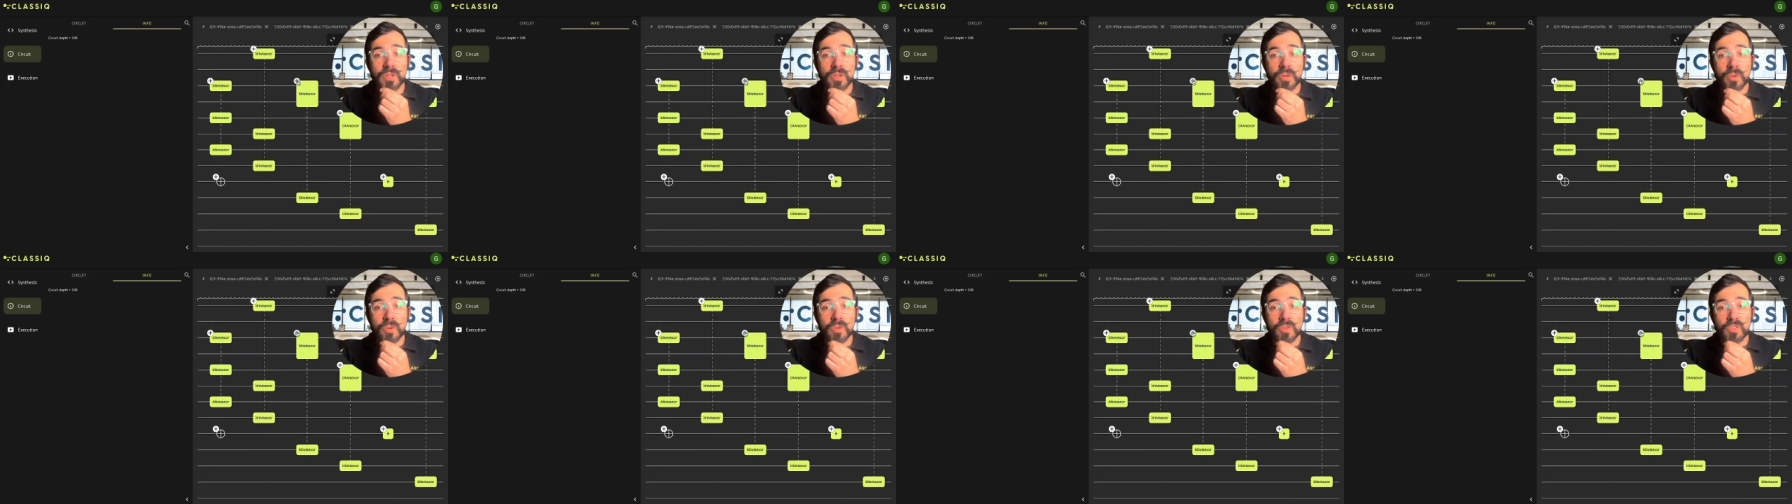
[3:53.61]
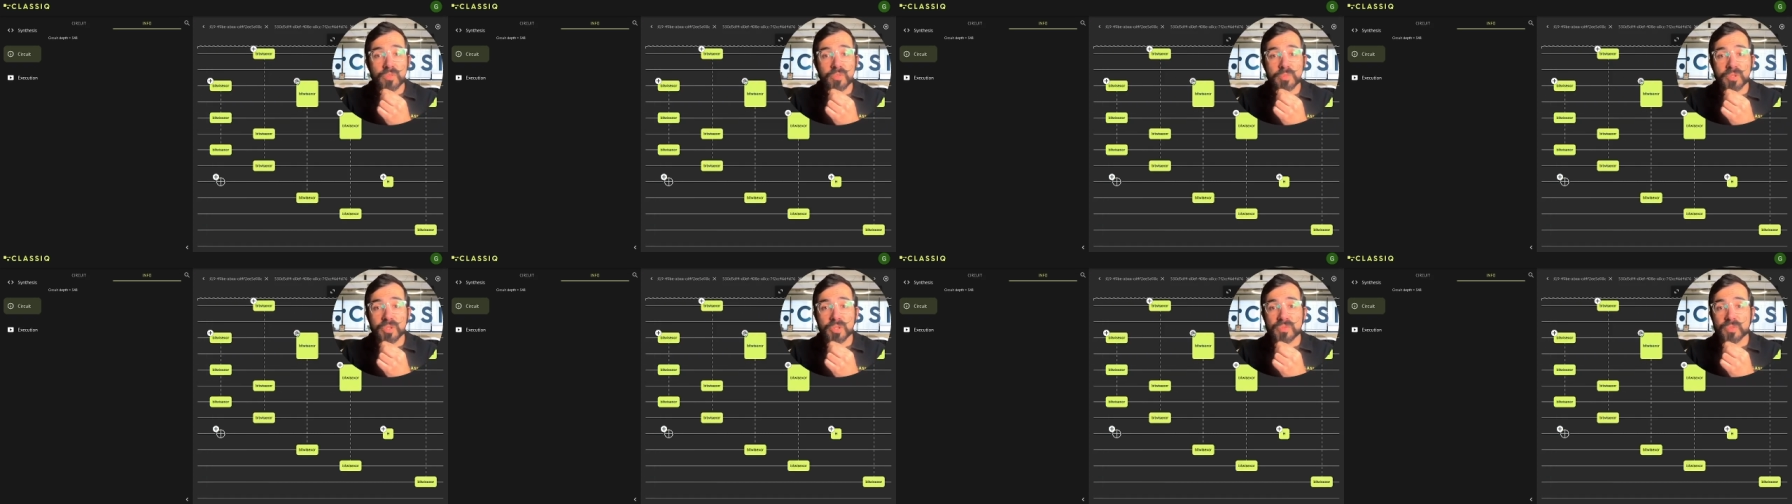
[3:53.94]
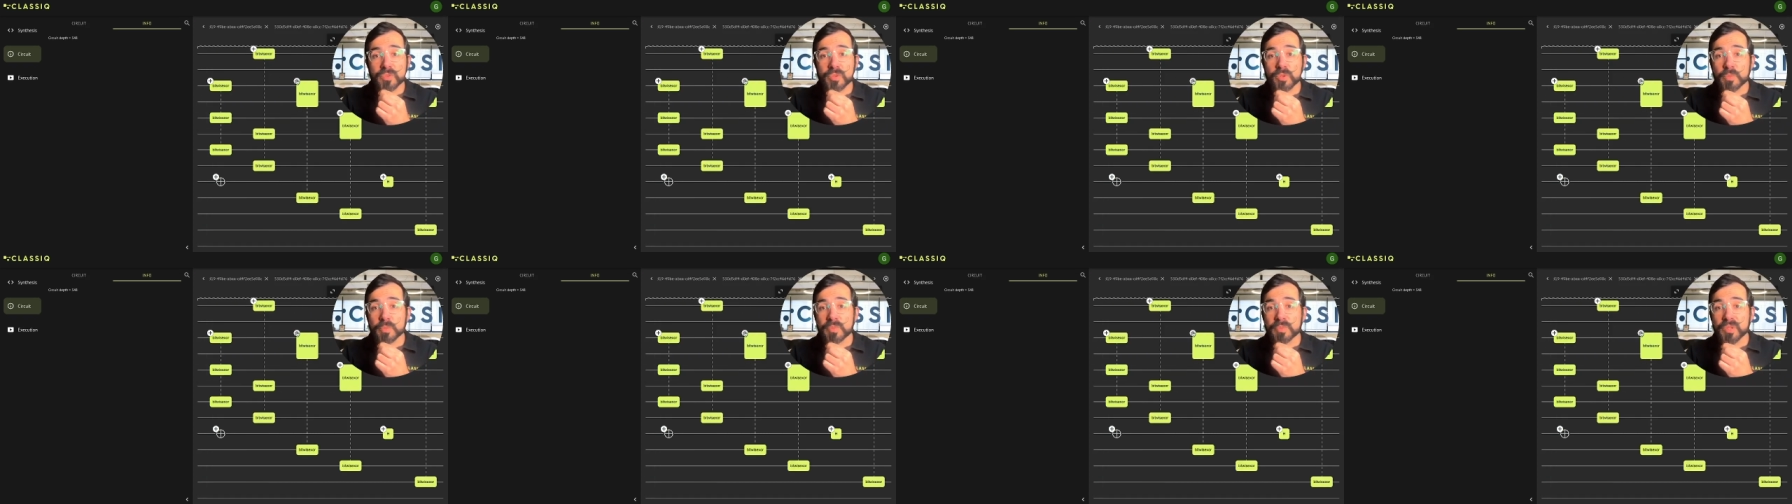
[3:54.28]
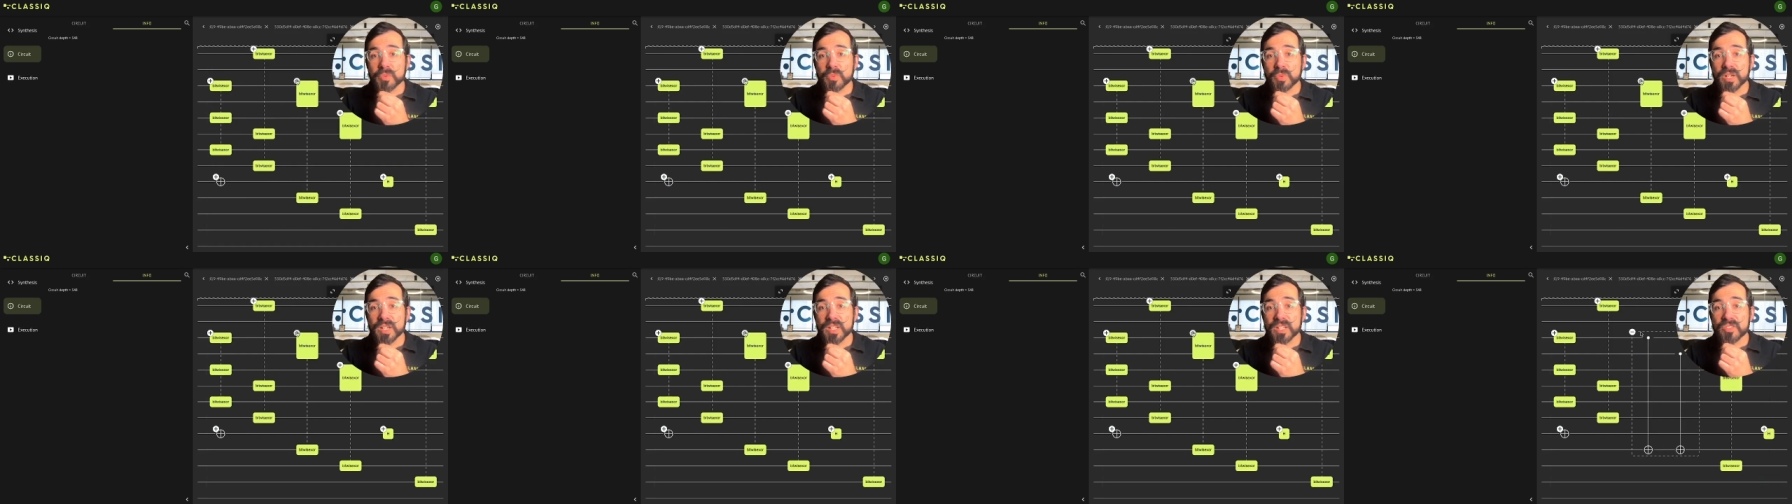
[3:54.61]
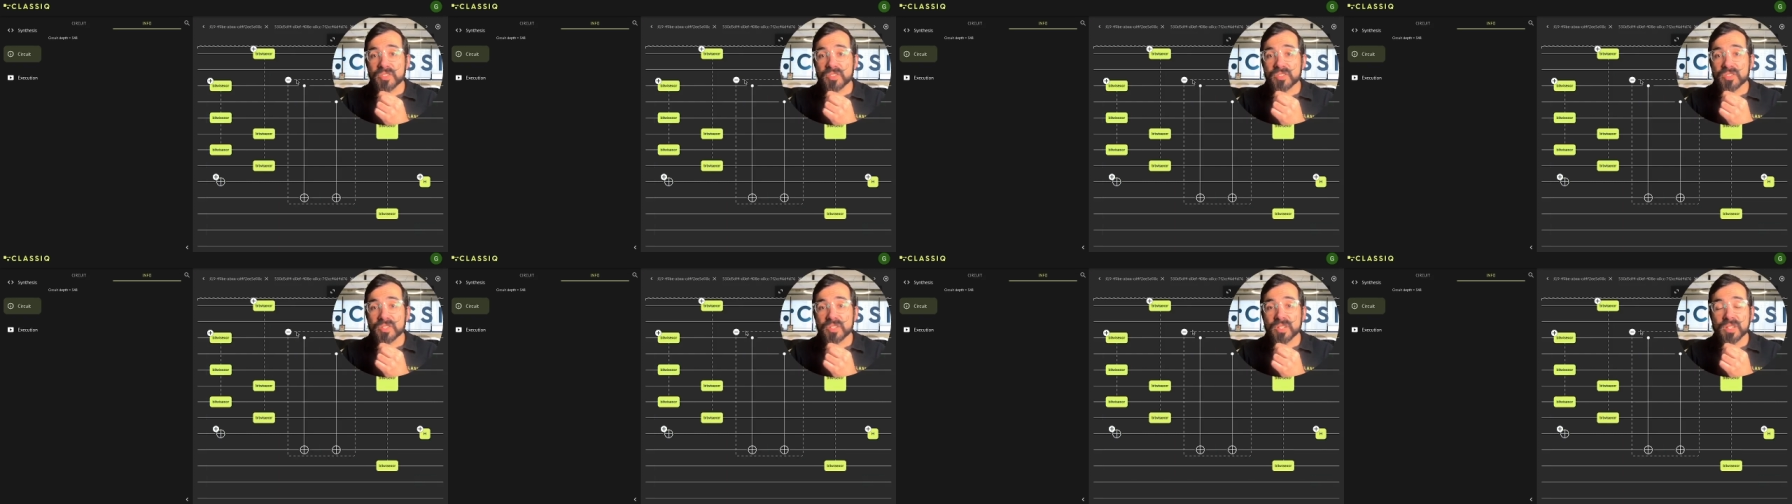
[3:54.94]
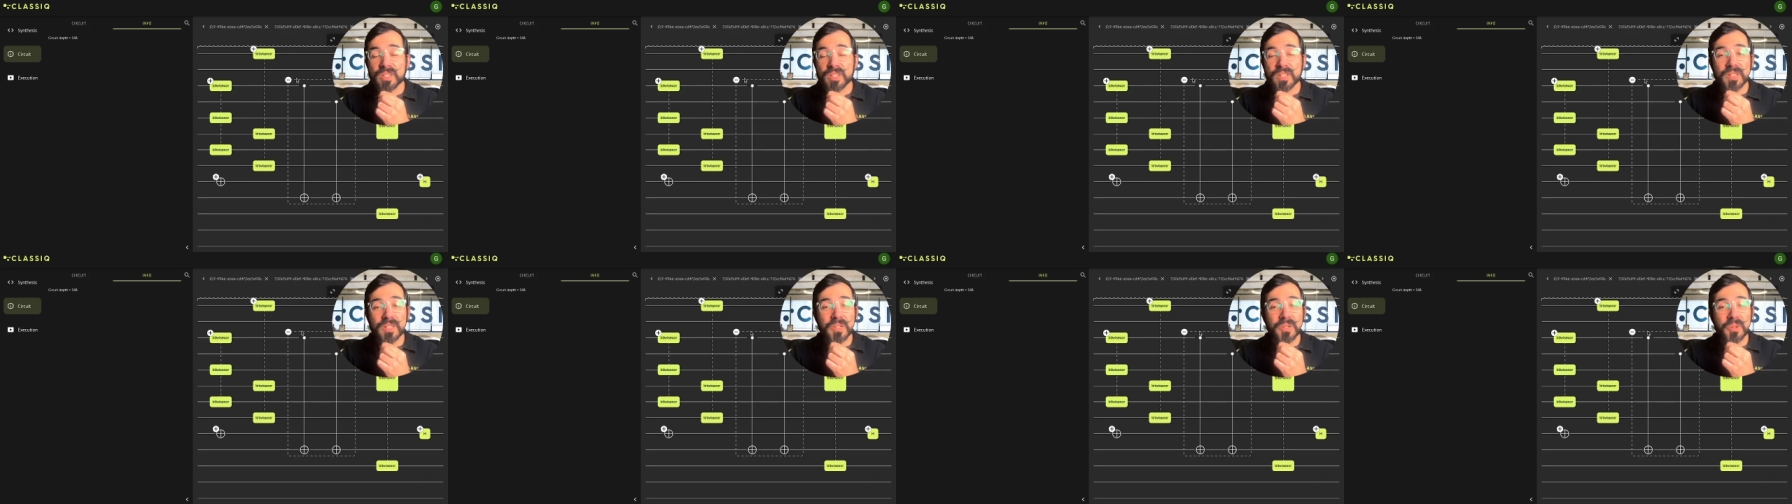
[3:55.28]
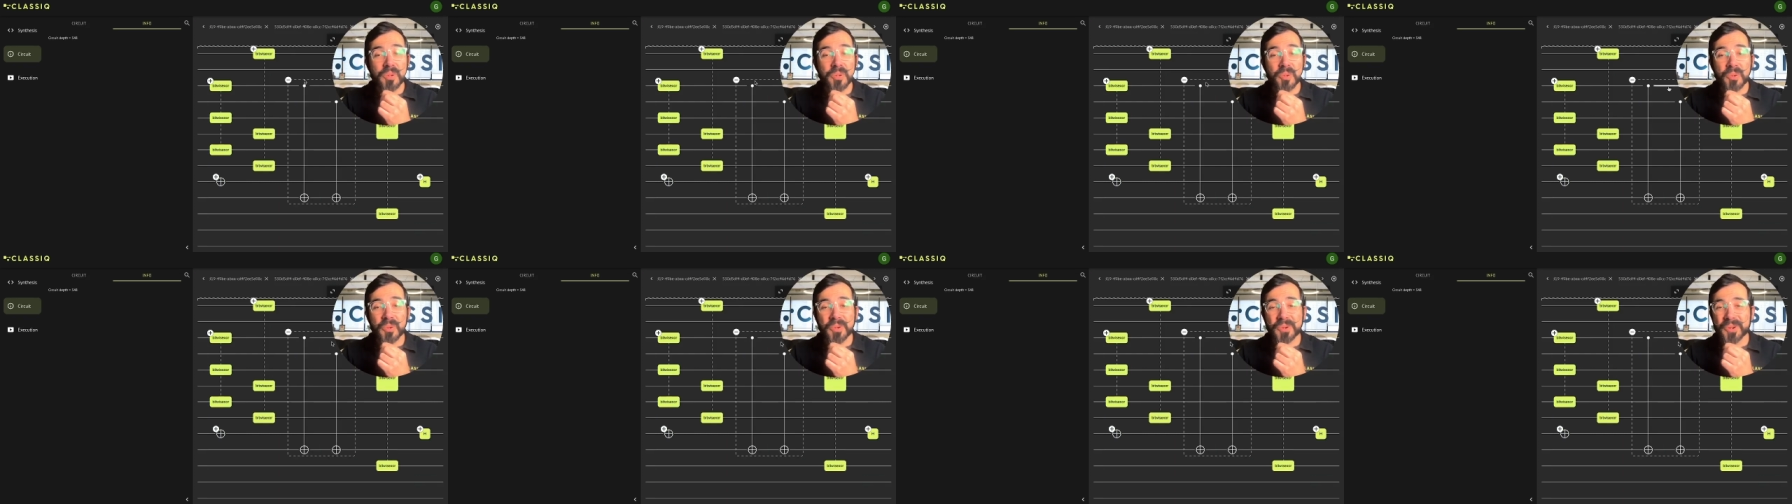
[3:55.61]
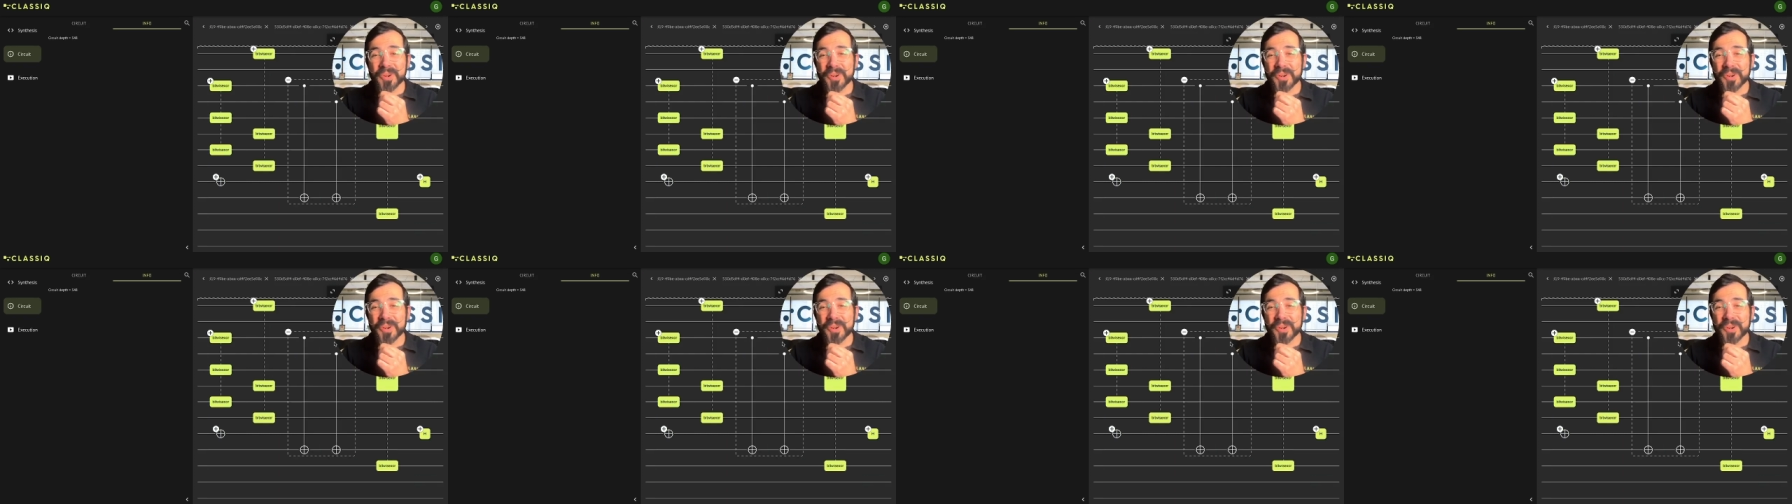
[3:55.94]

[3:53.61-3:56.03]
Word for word: and all those beautiful bitwise or